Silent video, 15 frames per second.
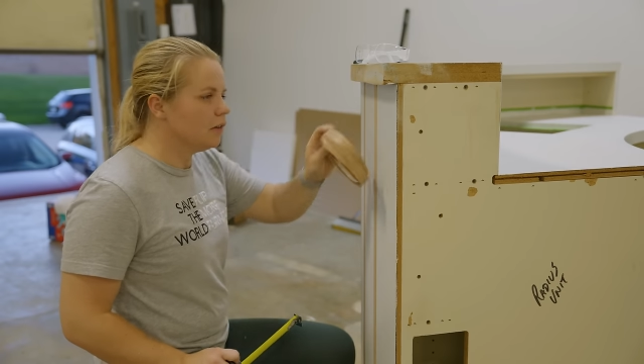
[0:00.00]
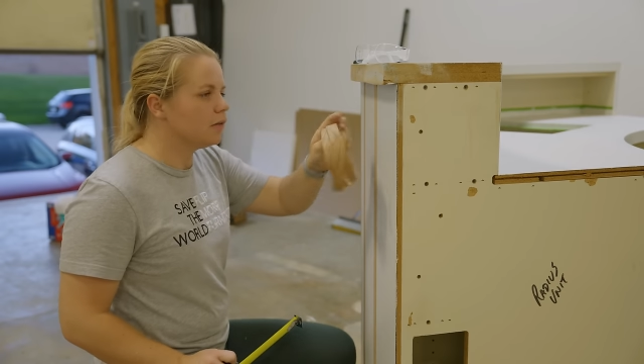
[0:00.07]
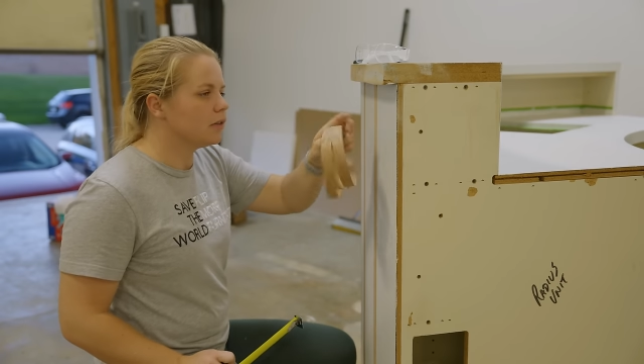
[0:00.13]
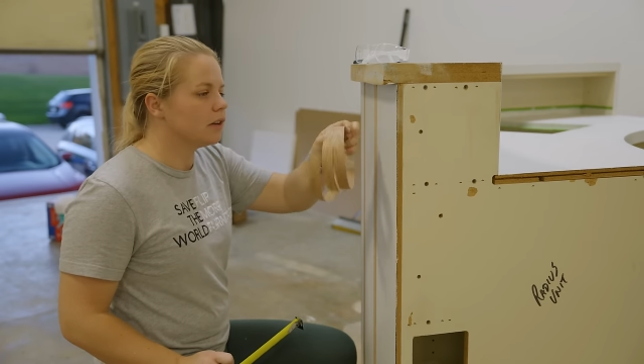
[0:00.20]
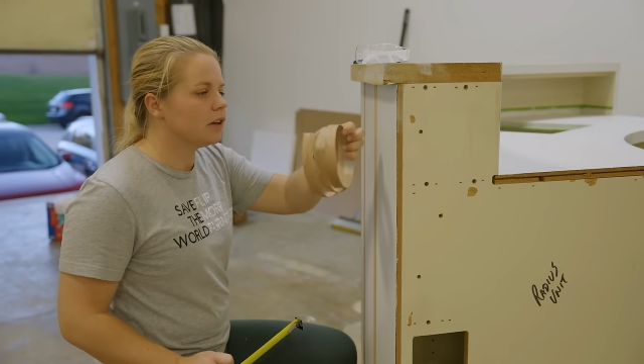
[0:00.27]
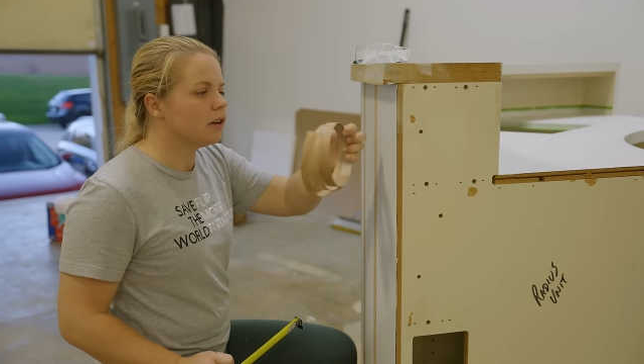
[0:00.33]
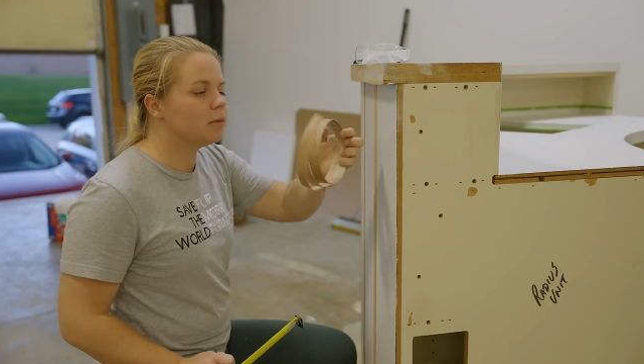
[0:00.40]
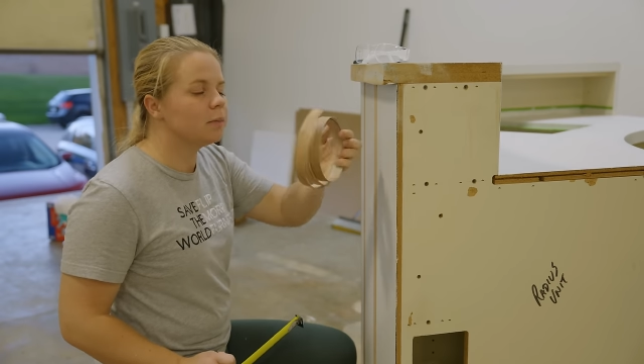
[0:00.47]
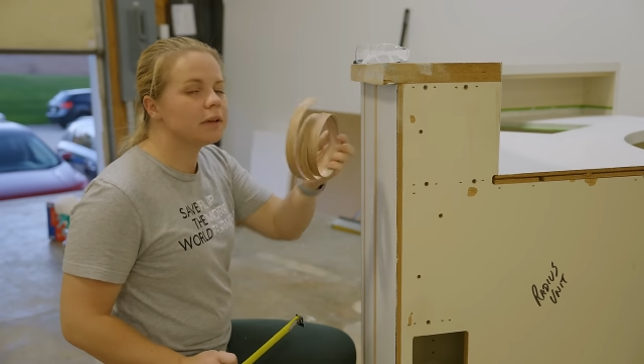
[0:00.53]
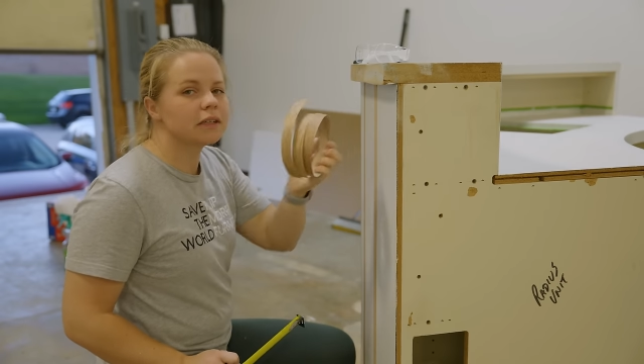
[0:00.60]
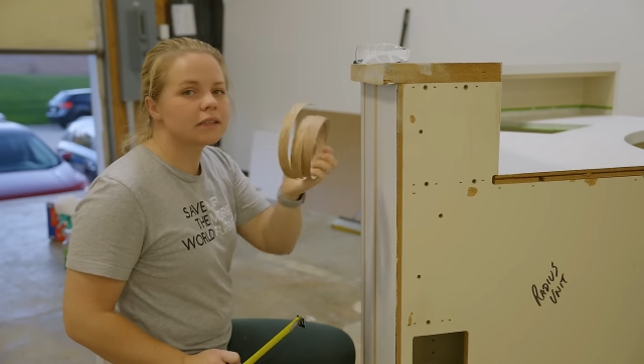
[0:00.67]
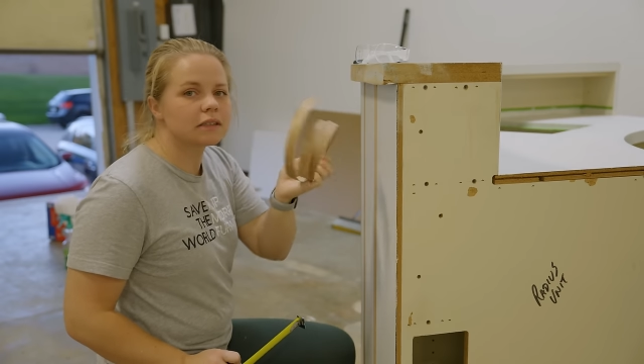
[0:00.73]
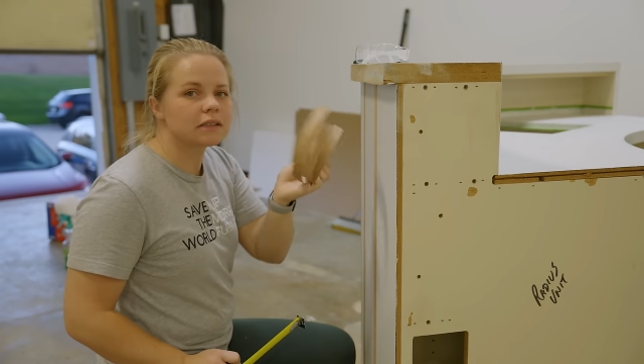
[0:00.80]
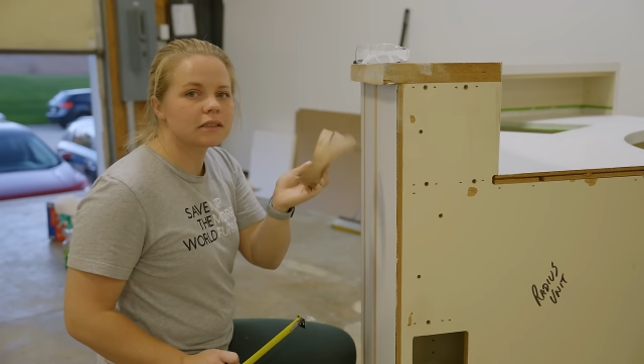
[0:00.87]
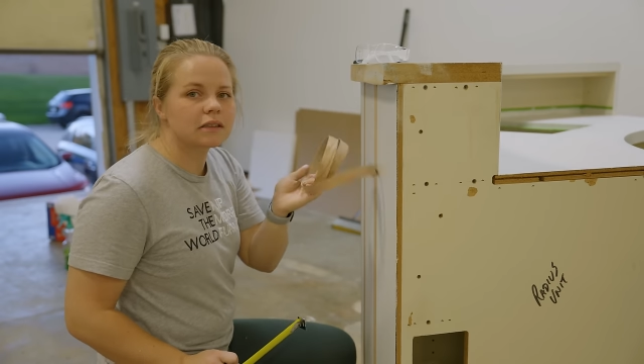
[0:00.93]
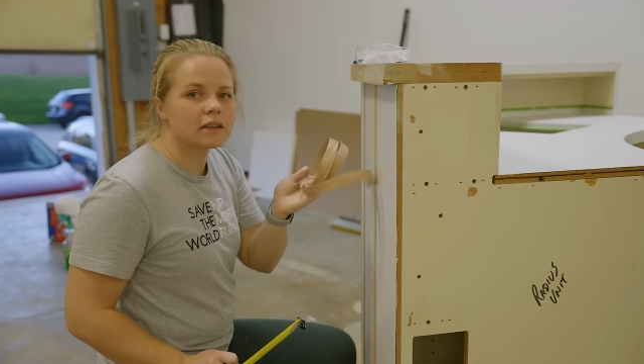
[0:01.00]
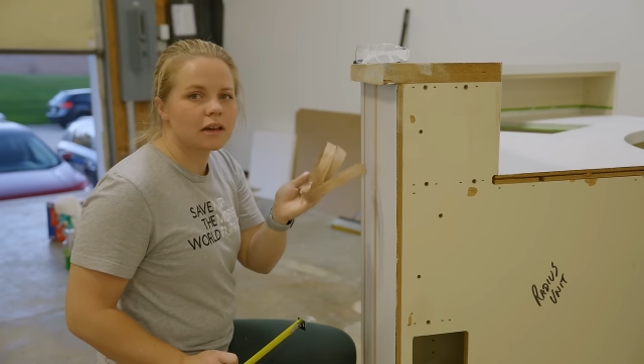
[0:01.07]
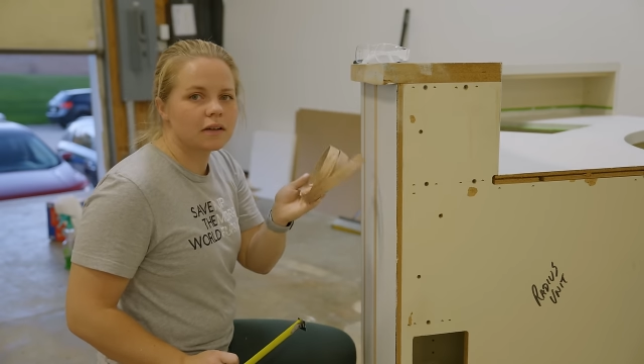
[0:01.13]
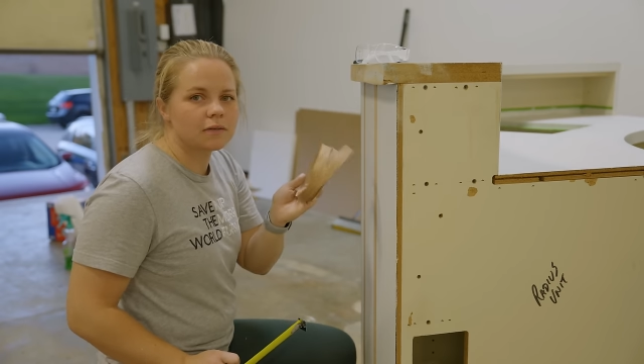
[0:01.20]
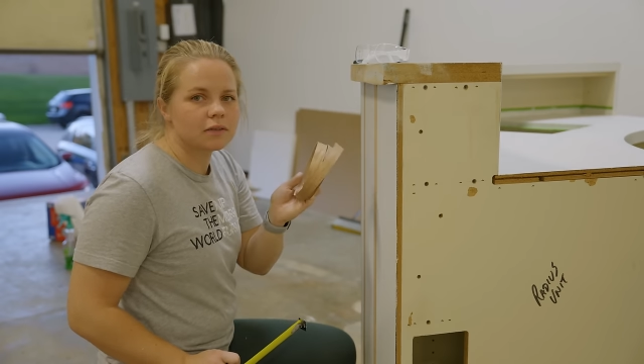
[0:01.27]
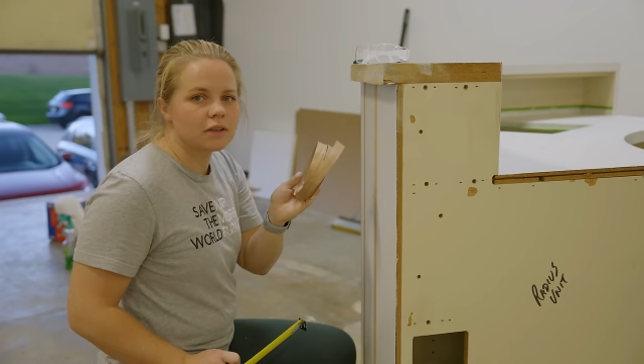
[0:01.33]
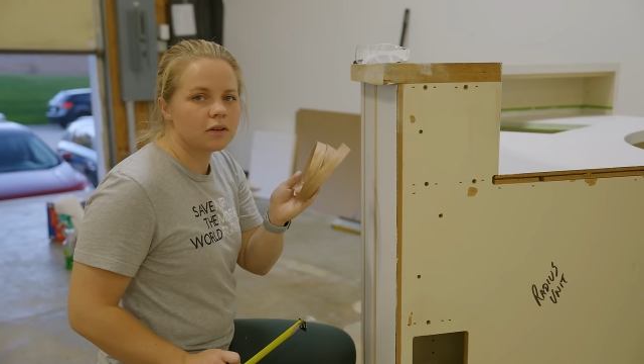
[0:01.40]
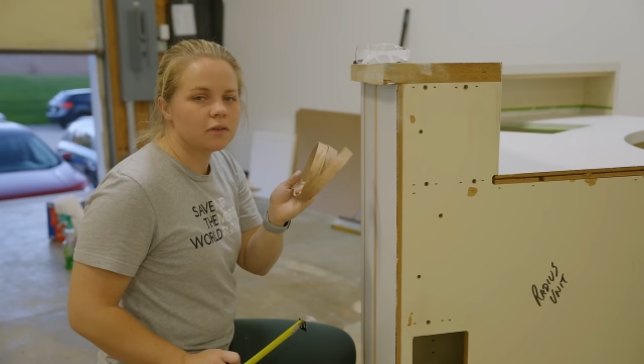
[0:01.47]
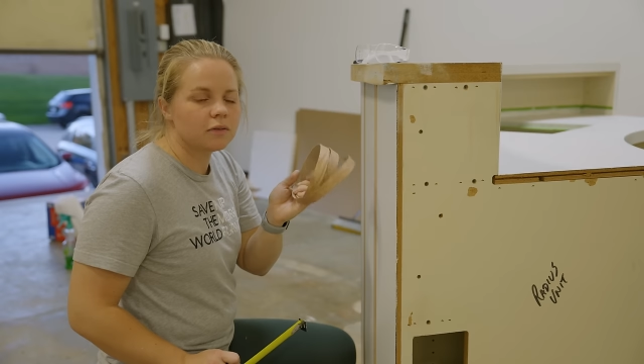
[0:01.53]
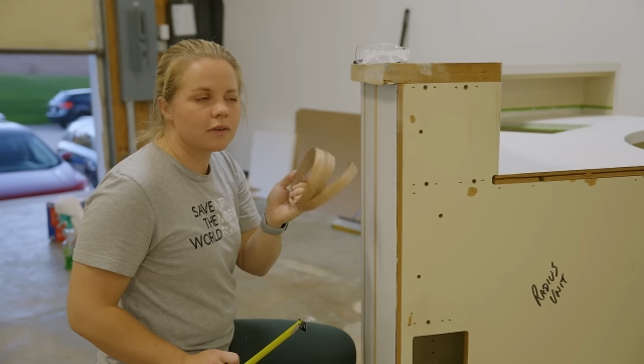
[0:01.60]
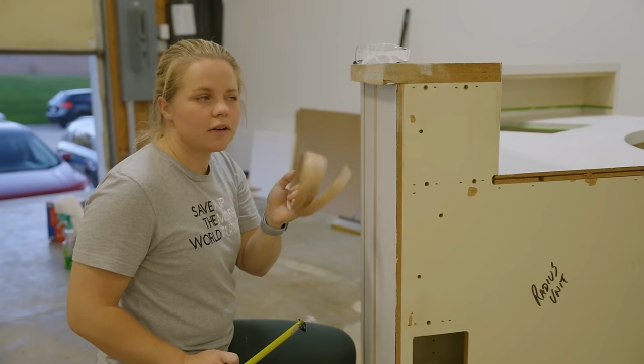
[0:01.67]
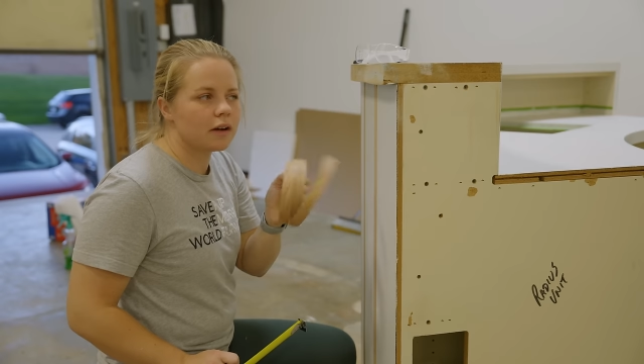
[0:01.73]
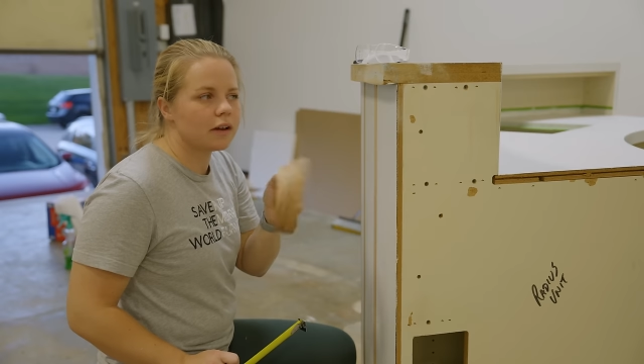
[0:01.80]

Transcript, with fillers: veneer pieces left over